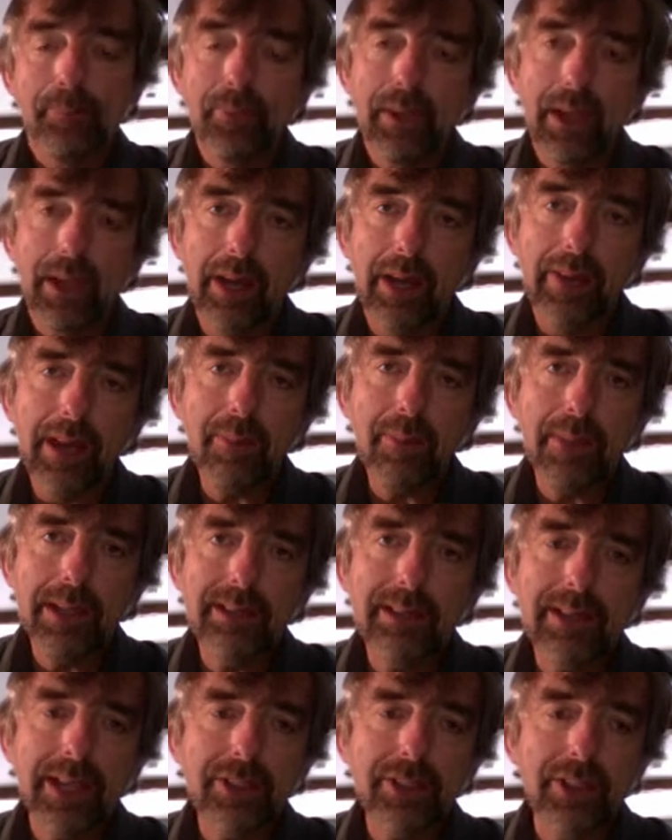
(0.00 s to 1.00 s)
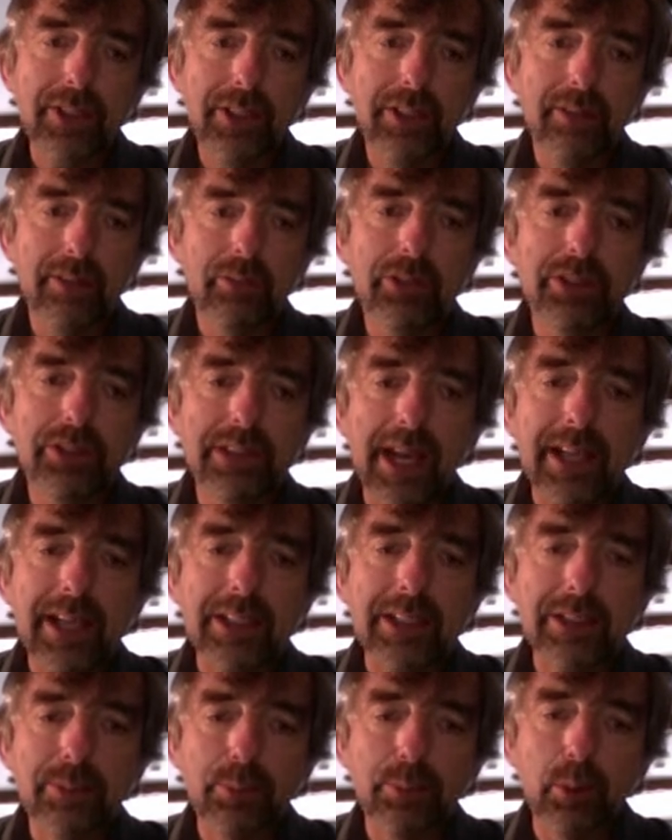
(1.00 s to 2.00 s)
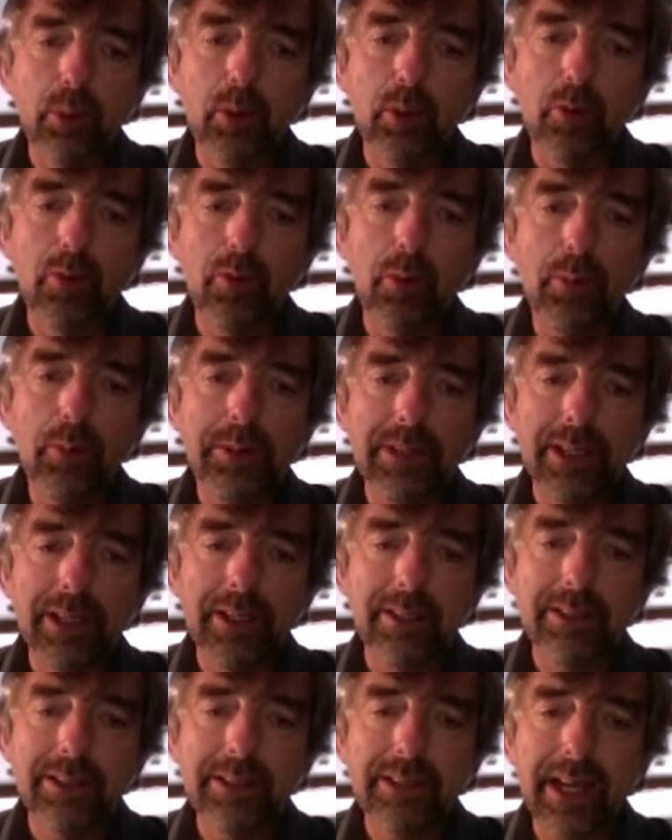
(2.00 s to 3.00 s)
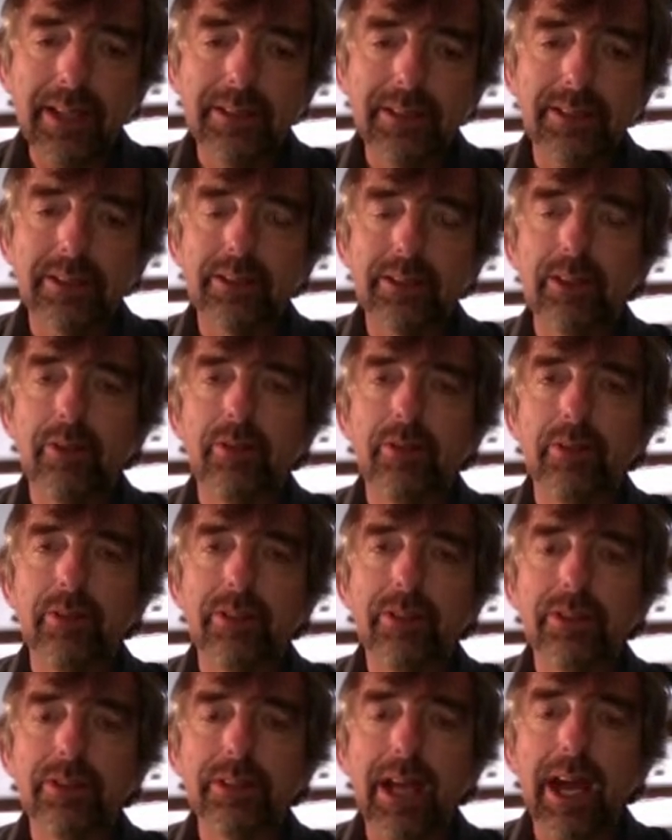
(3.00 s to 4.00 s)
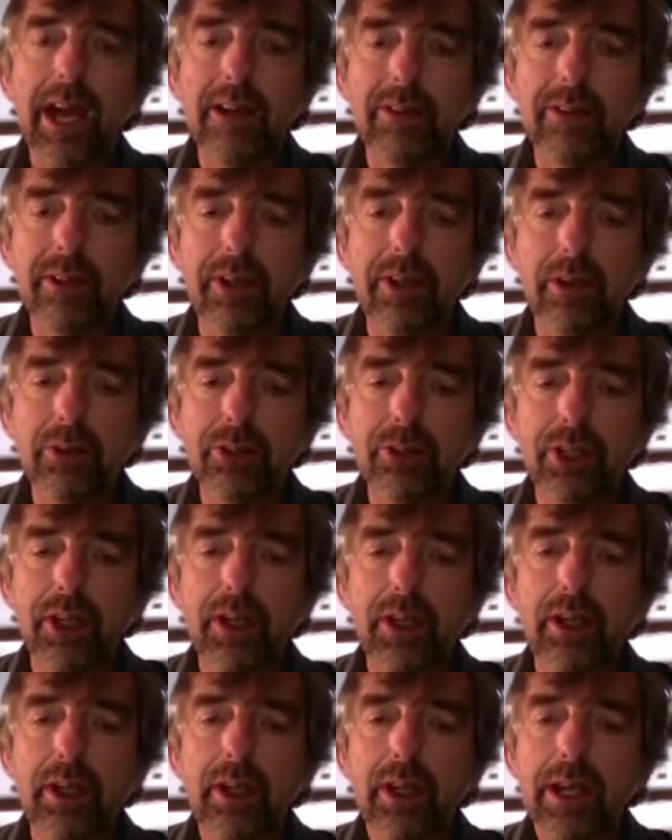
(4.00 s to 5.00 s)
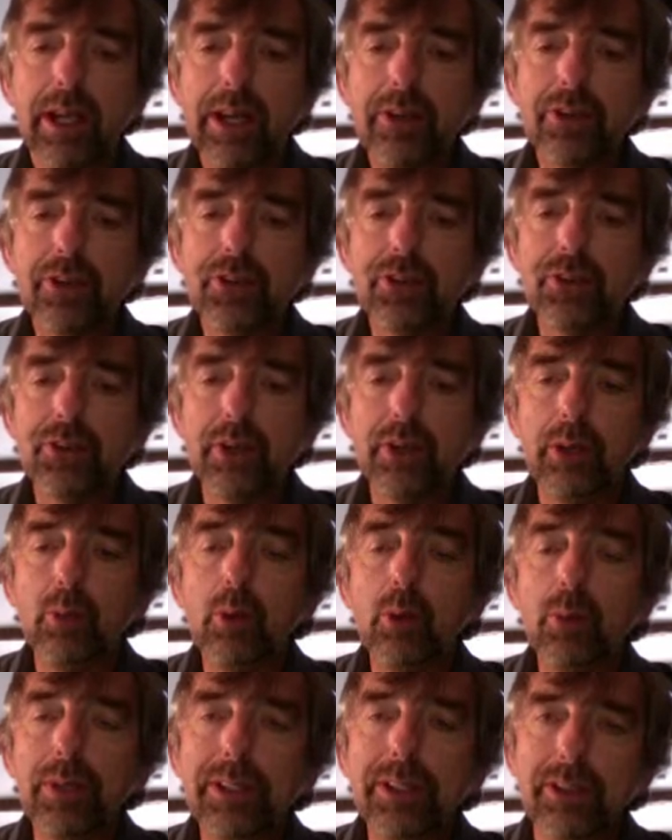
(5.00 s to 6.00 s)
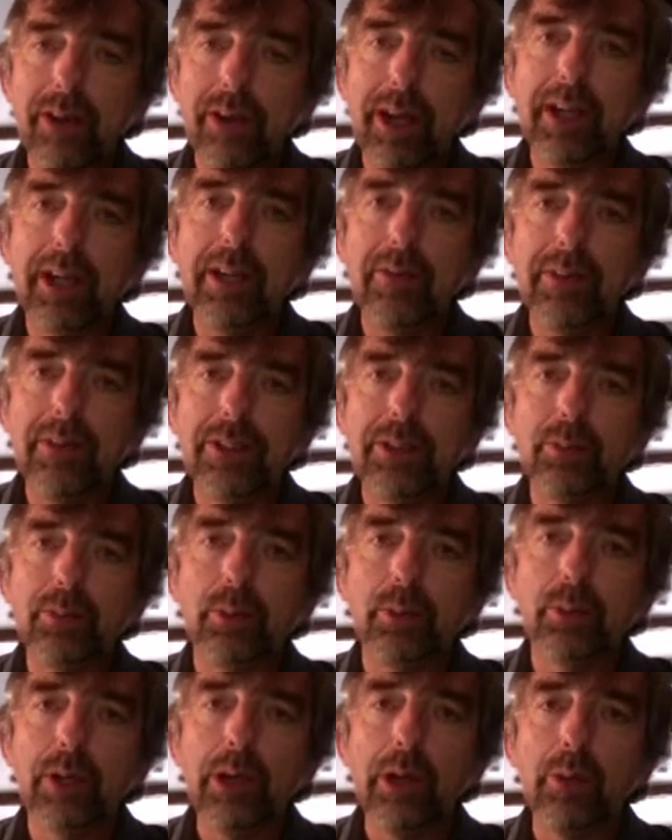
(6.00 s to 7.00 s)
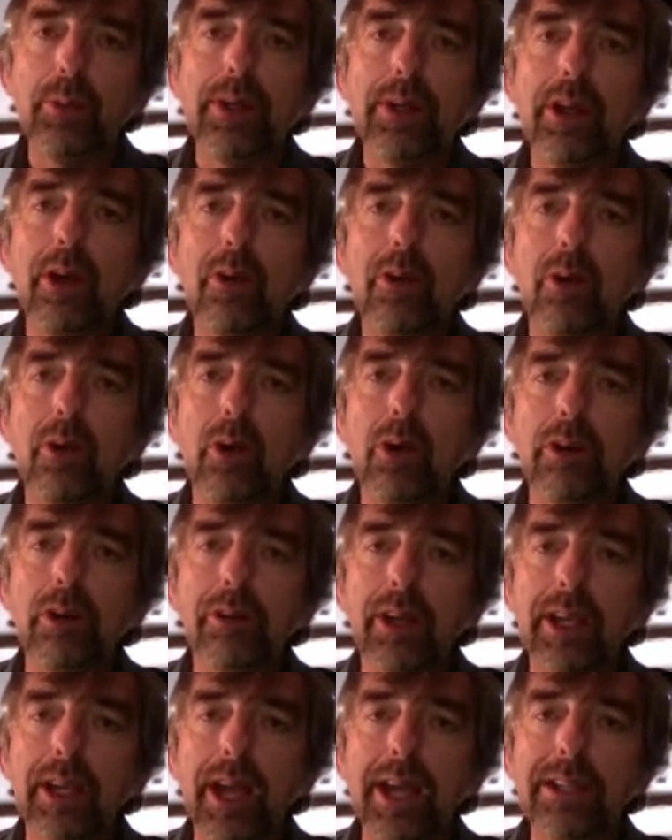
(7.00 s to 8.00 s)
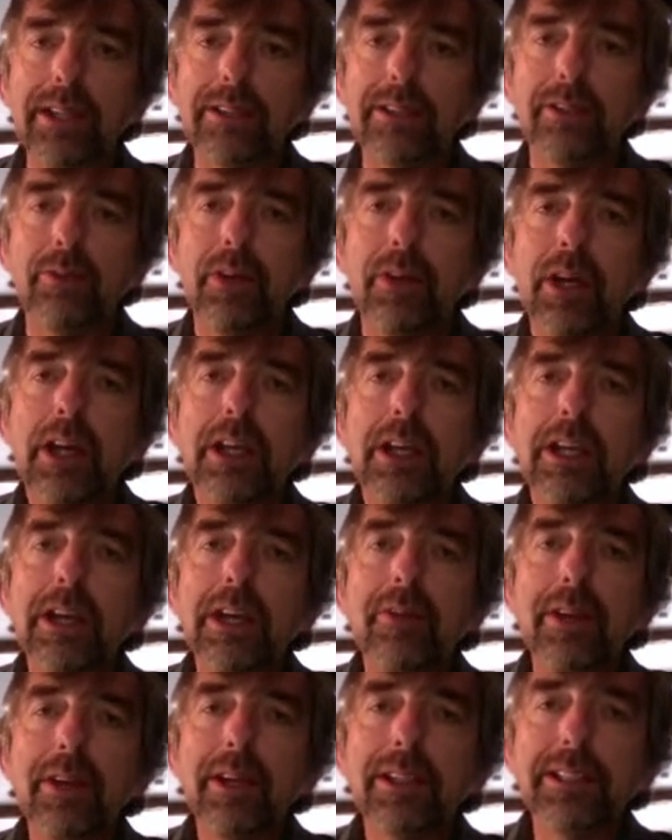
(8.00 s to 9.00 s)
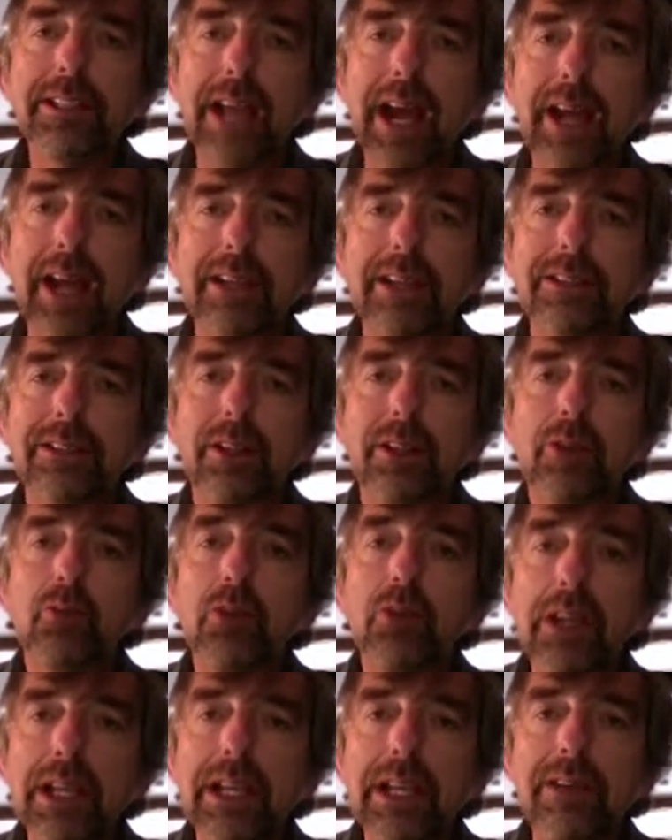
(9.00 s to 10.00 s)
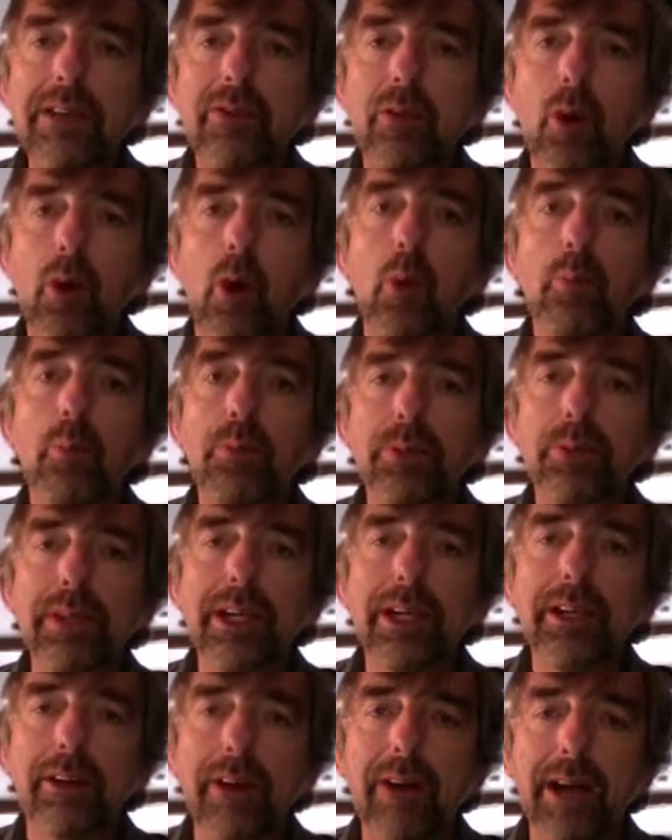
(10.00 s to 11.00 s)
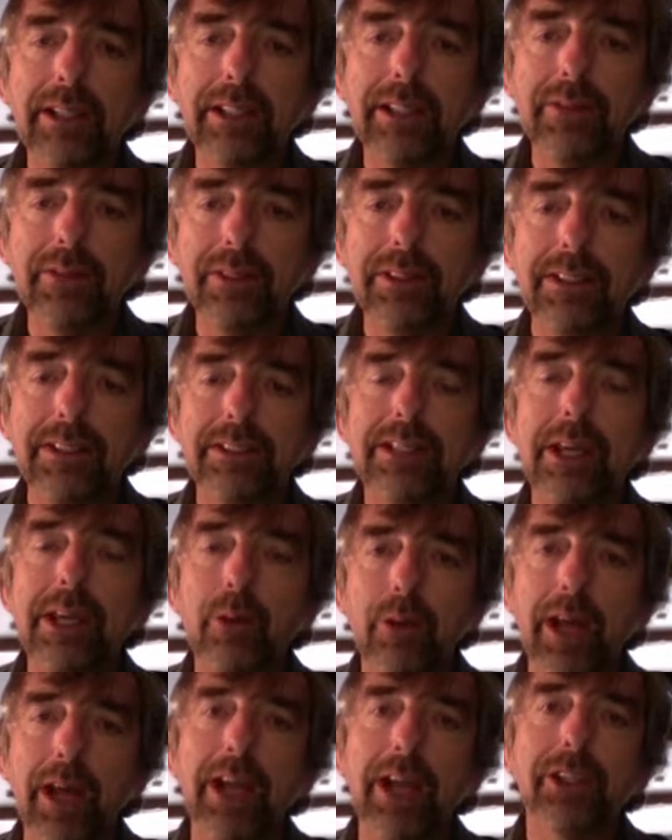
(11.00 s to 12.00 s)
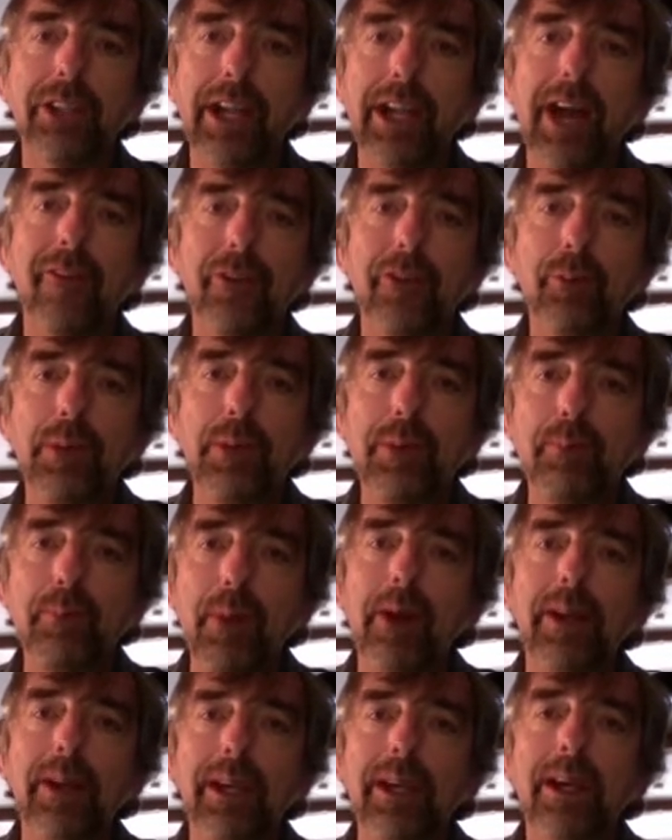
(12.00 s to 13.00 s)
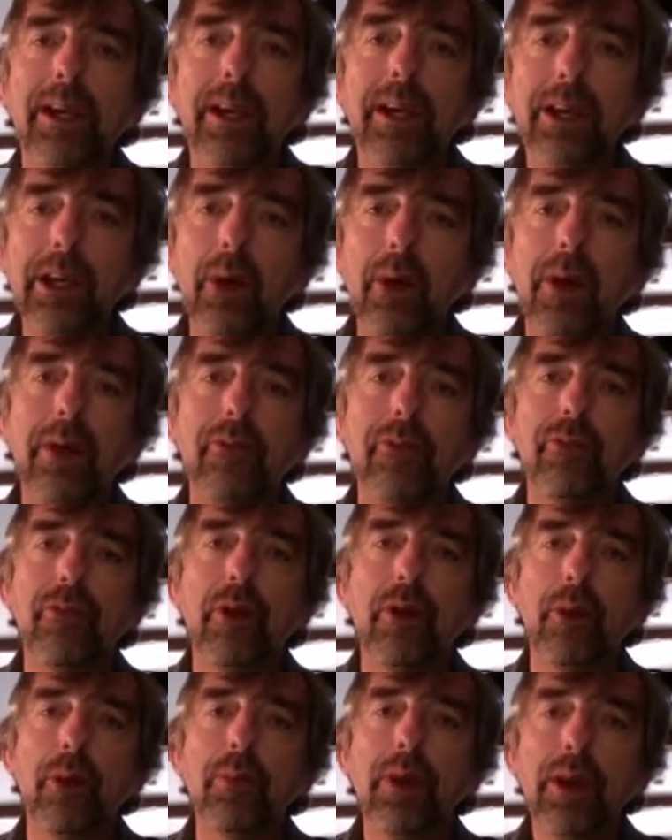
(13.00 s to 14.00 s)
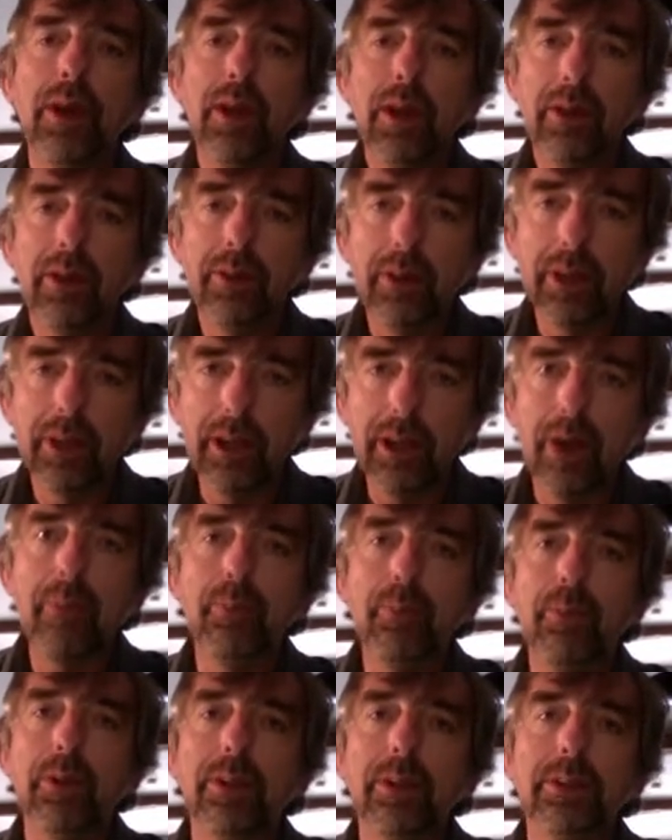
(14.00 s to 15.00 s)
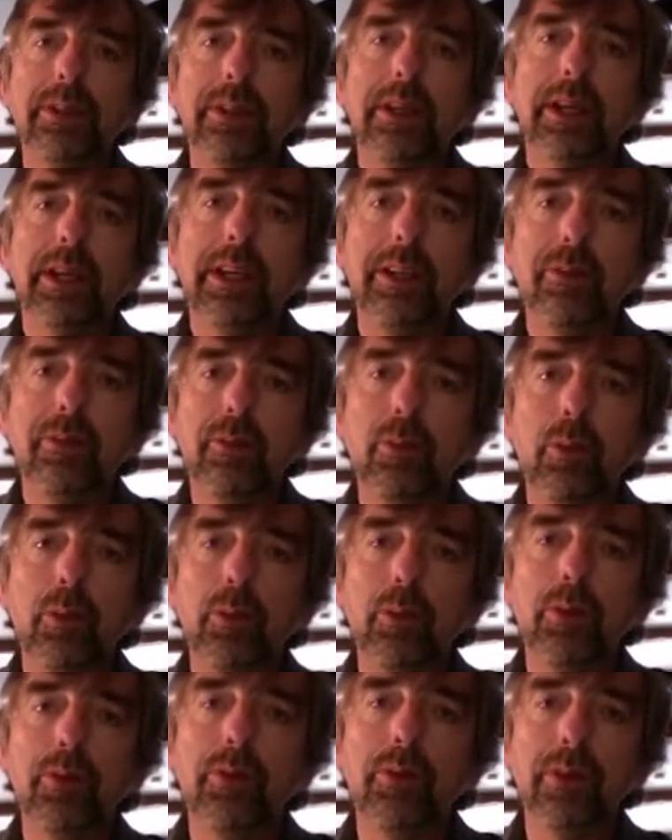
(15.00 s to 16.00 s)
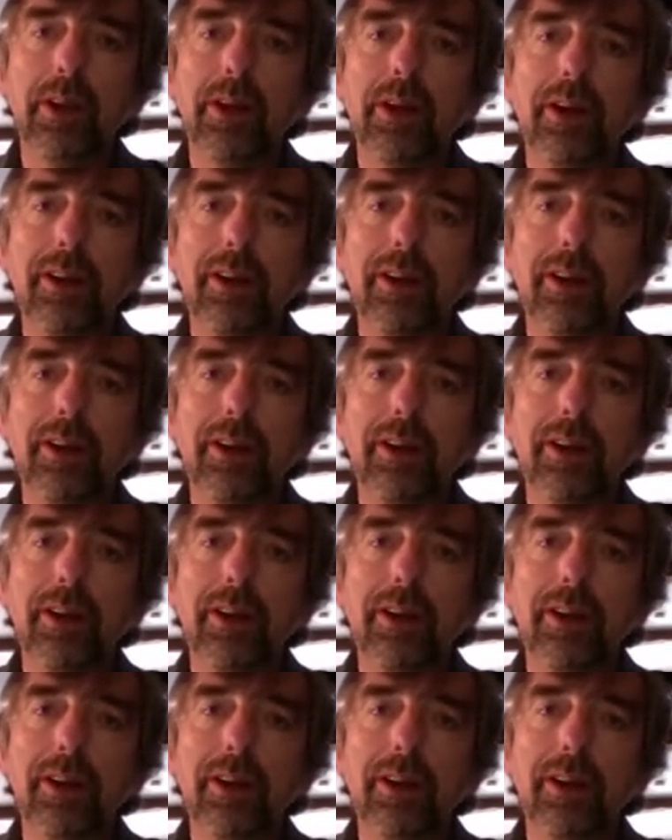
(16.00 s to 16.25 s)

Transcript: And that means actually that state support for particular sectors, for instance, agriculture, industry, would be directly visible. It would be no longer a case of giving a tax relief on particular activities. It would actually have to be money going from the government in the form of